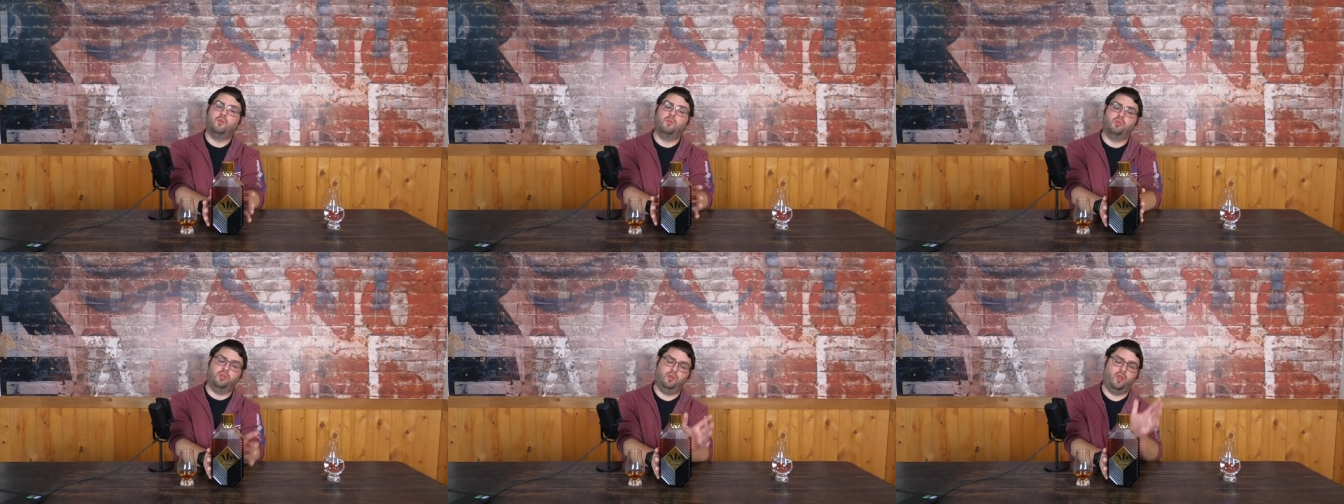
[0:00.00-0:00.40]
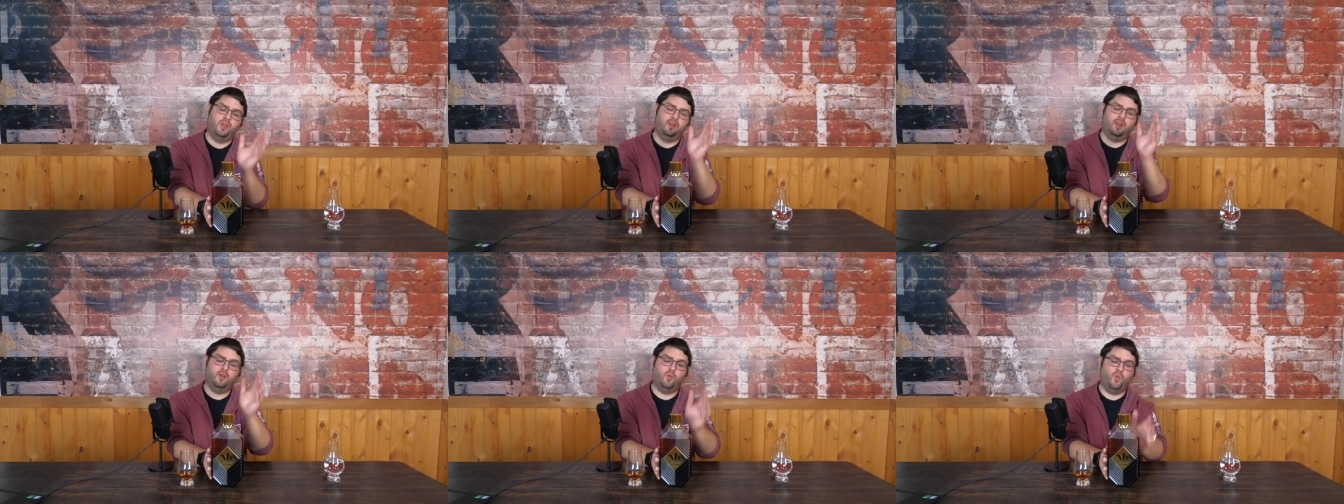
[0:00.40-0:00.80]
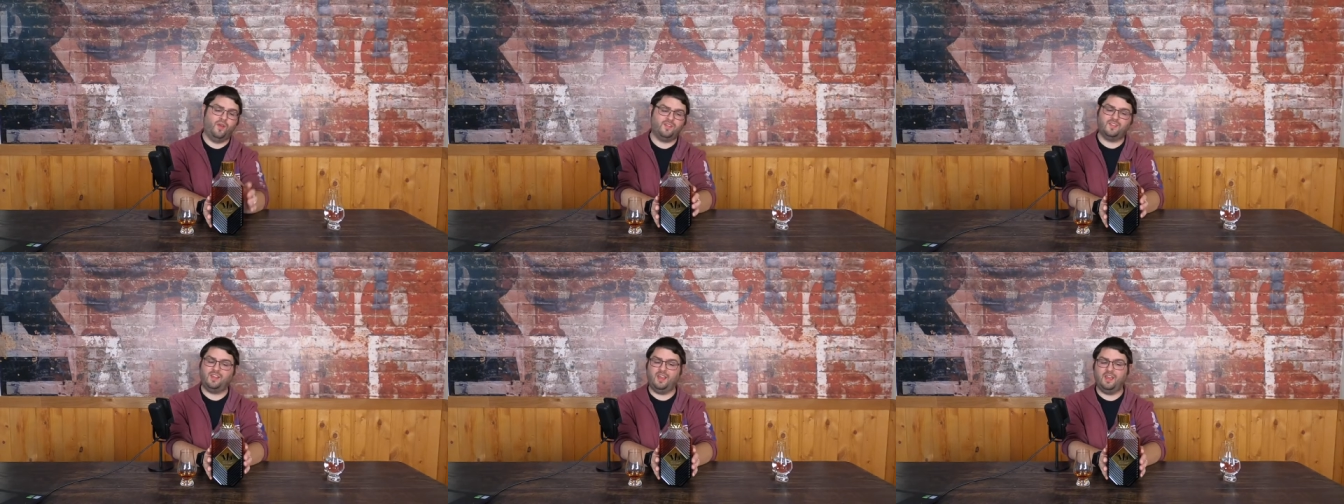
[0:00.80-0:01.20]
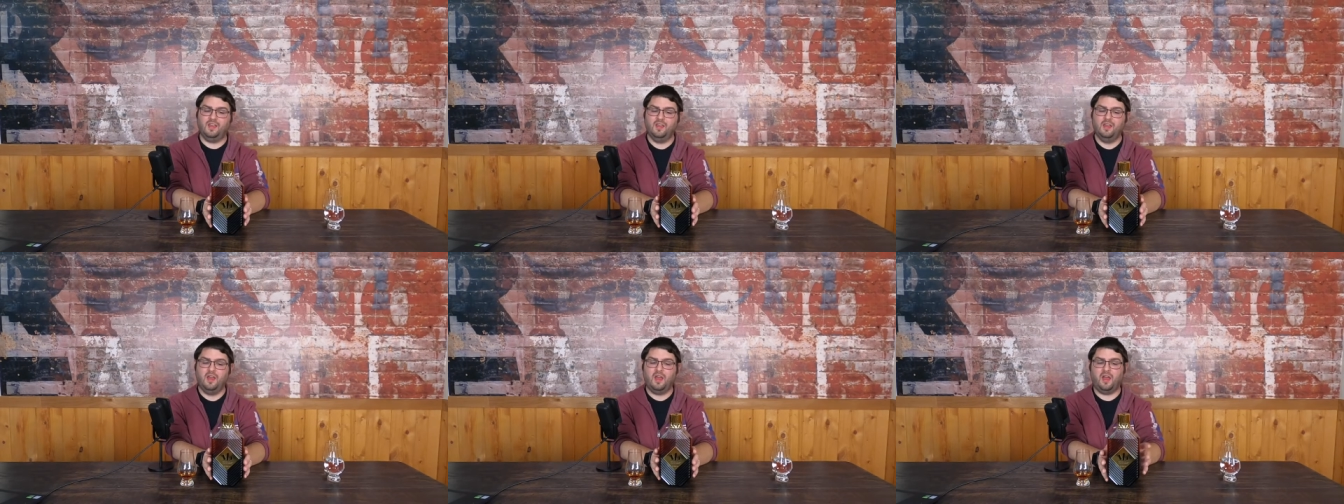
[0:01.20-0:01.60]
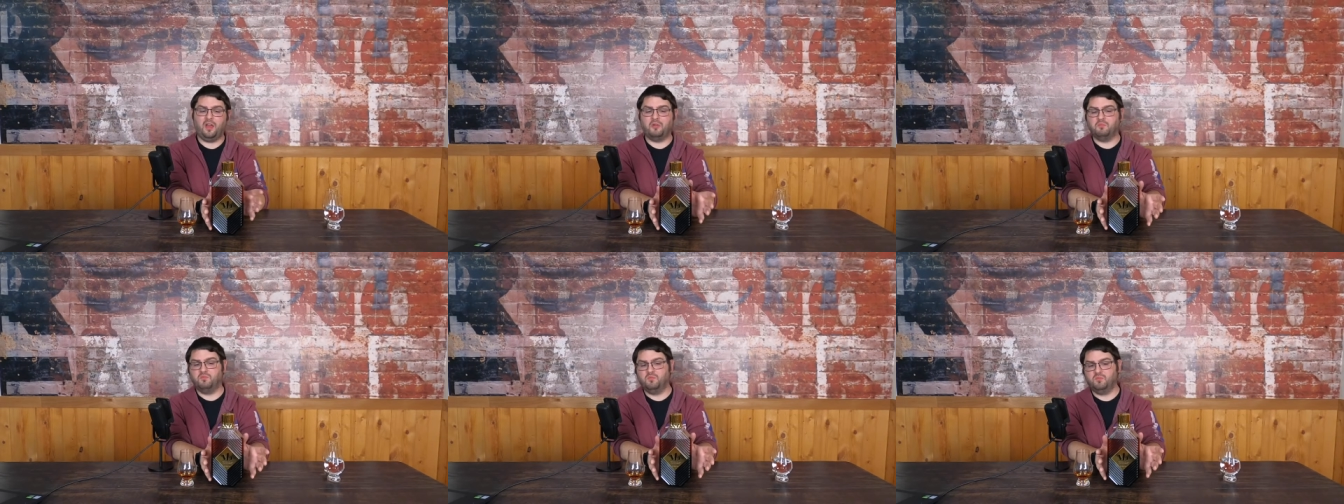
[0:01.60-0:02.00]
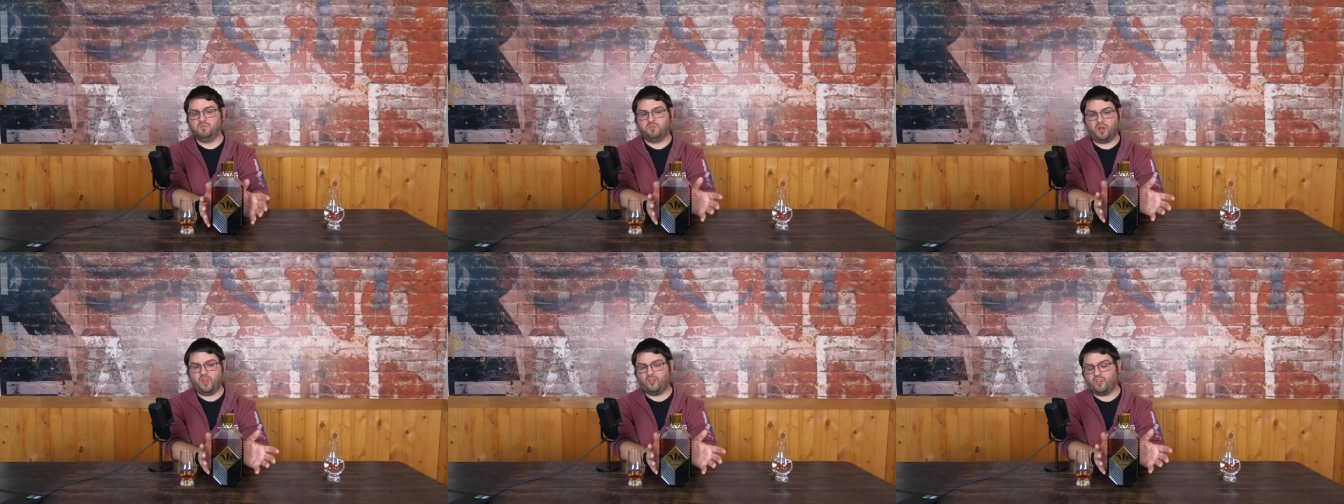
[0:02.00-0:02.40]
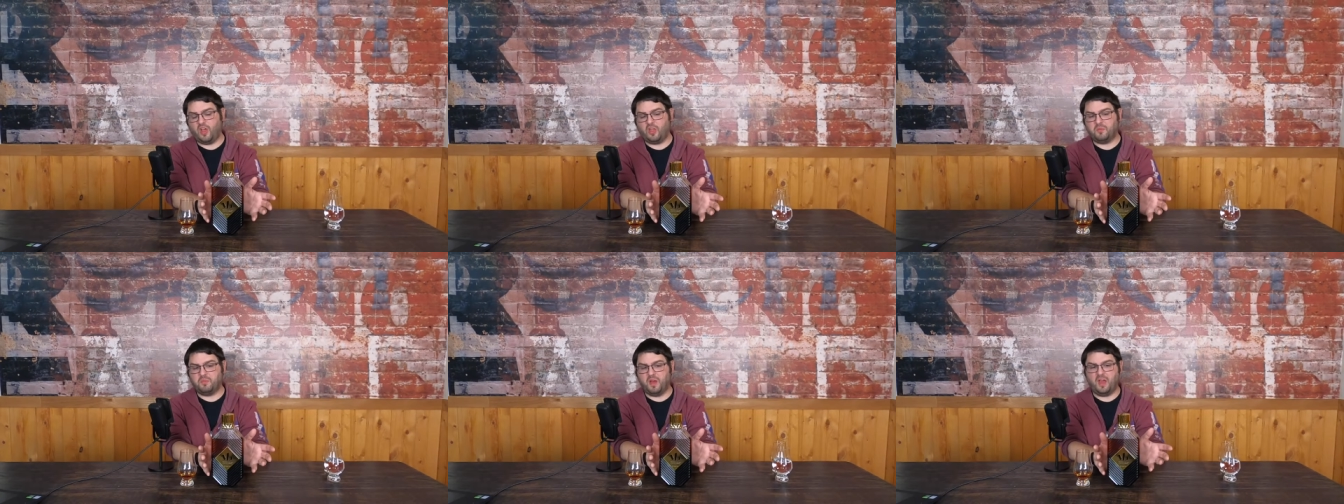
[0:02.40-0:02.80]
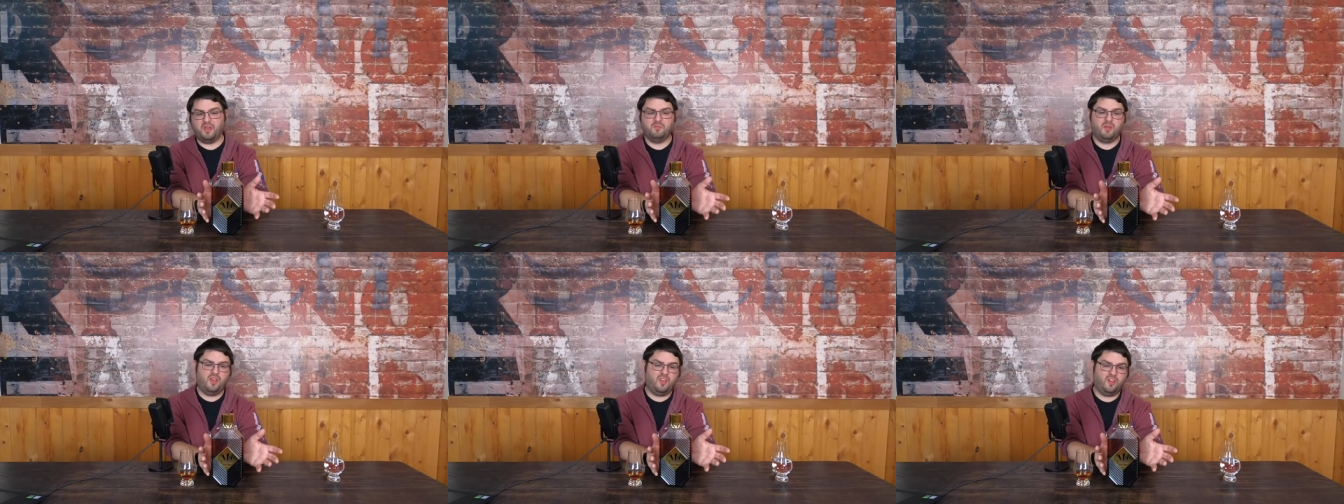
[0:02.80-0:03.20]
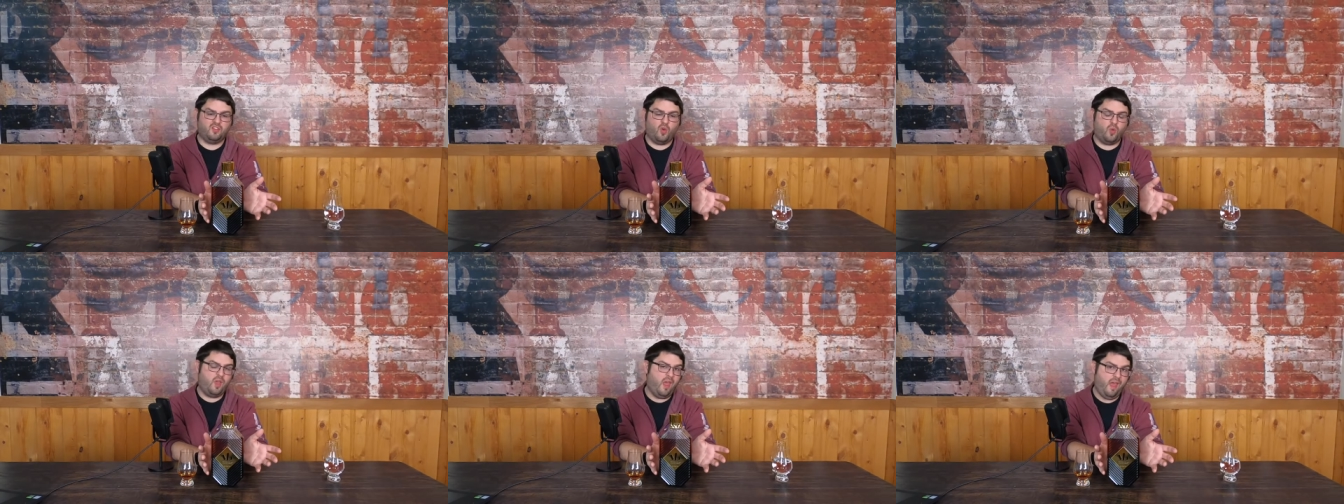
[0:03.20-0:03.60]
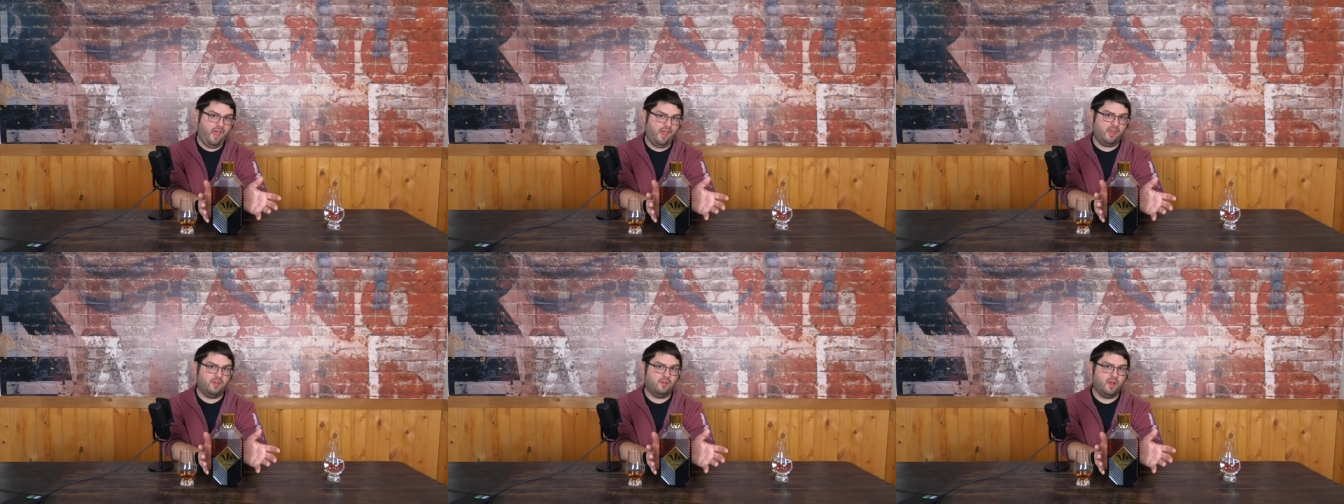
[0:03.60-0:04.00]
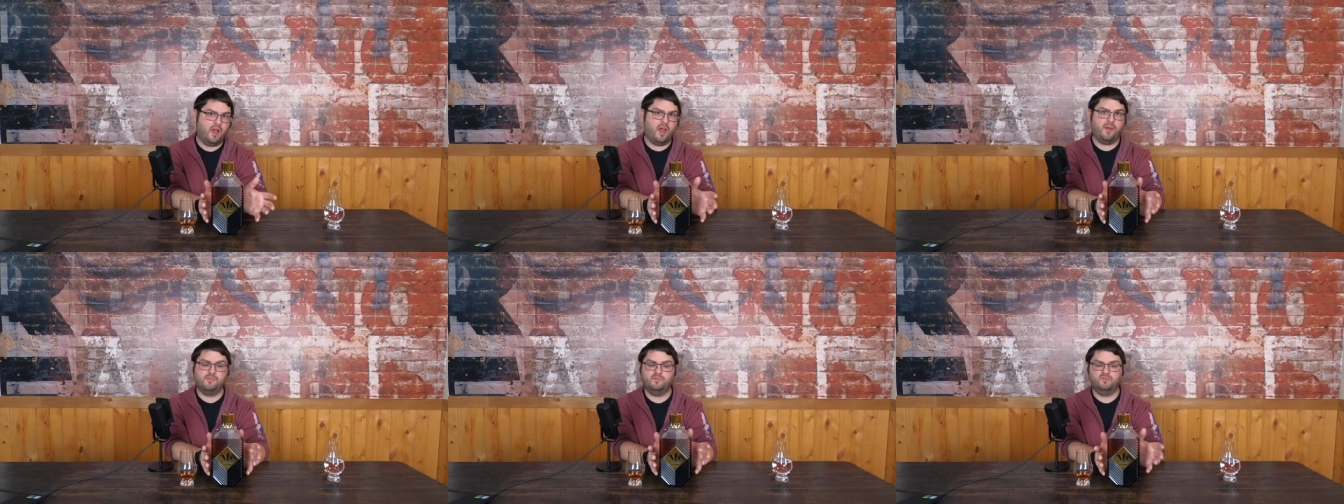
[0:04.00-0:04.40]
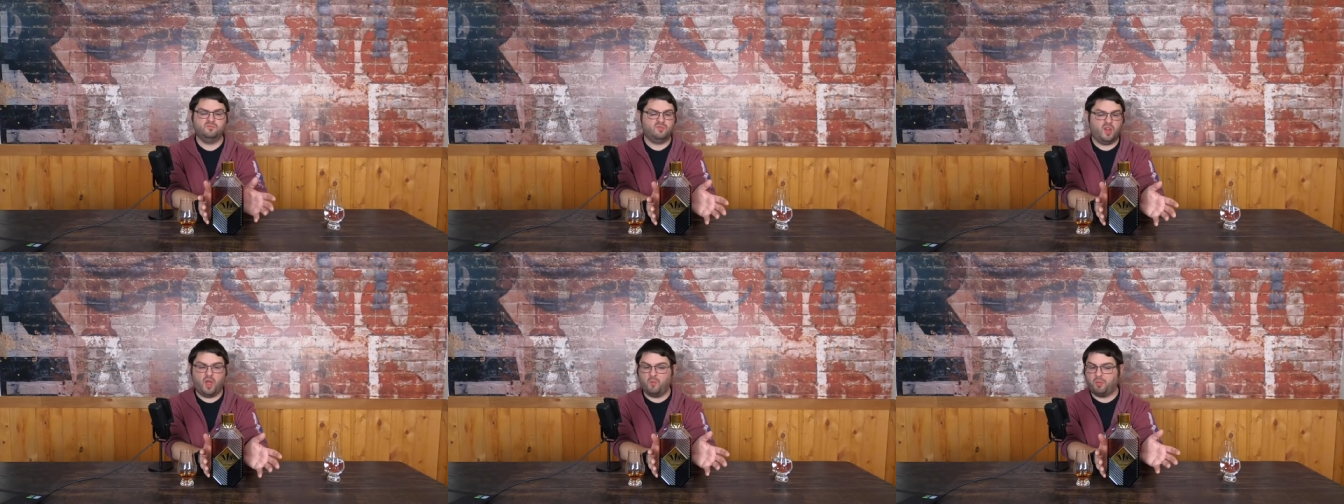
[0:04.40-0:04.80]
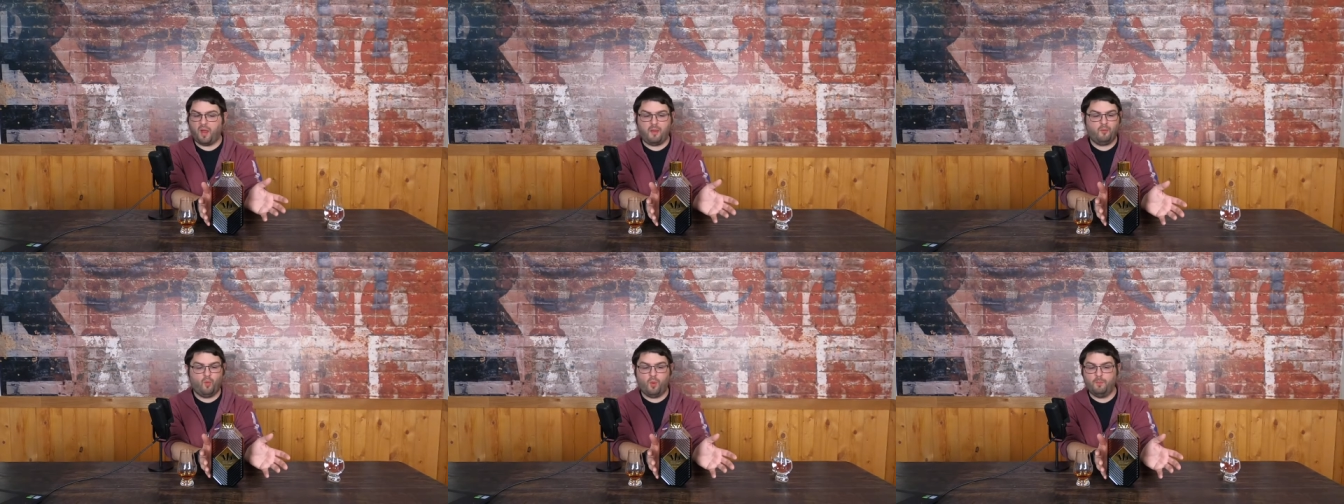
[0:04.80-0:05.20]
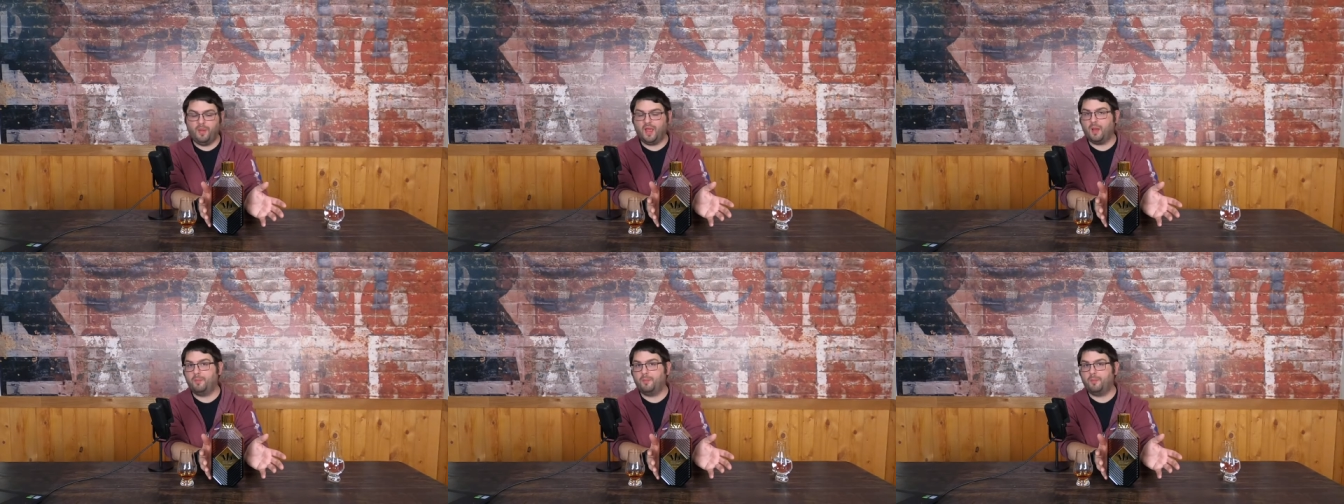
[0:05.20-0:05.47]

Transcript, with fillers: blended whiskey. Um, pretty solid buy. I think it's okay. I'm, I probably won't pick